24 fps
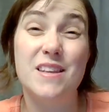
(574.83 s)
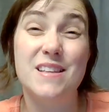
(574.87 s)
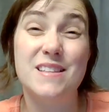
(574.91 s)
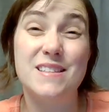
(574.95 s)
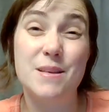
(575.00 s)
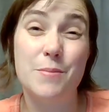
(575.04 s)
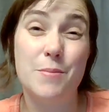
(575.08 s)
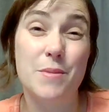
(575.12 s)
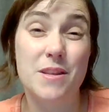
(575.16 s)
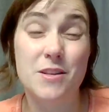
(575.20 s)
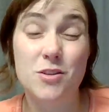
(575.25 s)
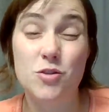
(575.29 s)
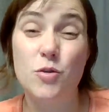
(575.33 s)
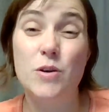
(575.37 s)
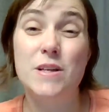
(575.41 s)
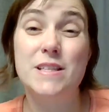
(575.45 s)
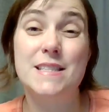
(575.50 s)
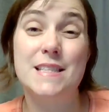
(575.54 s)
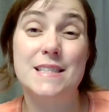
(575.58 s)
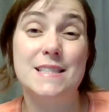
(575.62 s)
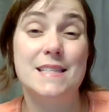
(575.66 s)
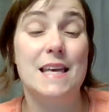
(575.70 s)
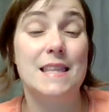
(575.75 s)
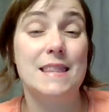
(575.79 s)
some of the
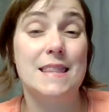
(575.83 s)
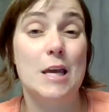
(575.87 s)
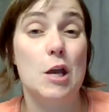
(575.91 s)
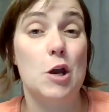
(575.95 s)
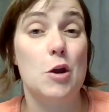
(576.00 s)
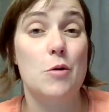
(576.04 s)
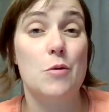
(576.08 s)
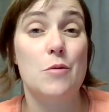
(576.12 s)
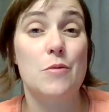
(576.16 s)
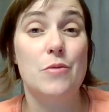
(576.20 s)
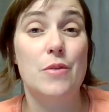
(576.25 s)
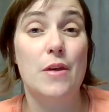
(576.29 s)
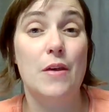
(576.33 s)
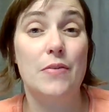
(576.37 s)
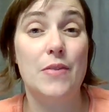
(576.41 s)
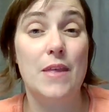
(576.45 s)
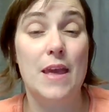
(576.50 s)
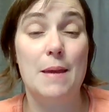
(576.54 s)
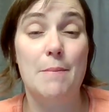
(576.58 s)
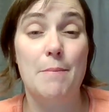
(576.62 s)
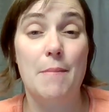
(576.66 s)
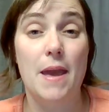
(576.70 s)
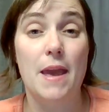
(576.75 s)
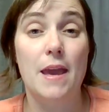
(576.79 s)
choices that
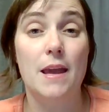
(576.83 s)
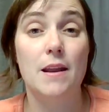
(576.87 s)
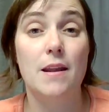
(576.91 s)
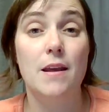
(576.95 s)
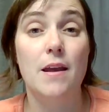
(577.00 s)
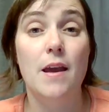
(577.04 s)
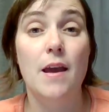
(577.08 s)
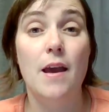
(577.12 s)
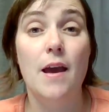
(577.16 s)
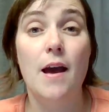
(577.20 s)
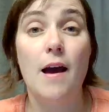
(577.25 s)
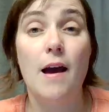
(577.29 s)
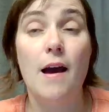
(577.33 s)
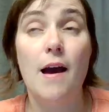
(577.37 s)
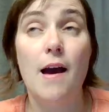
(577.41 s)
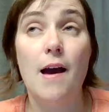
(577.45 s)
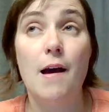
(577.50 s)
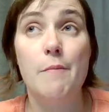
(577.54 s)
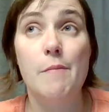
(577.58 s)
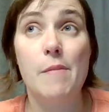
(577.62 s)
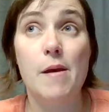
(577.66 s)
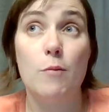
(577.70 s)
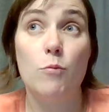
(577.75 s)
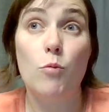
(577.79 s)
they made,
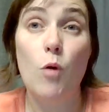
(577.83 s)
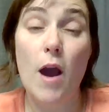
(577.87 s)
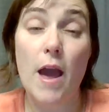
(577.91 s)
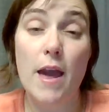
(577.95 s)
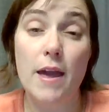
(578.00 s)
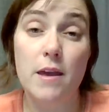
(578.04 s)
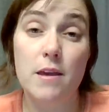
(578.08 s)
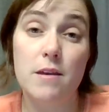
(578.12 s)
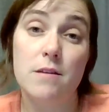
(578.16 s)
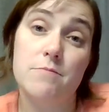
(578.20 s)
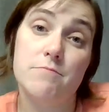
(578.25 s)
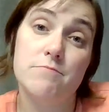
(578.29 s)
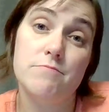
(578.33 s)
and why.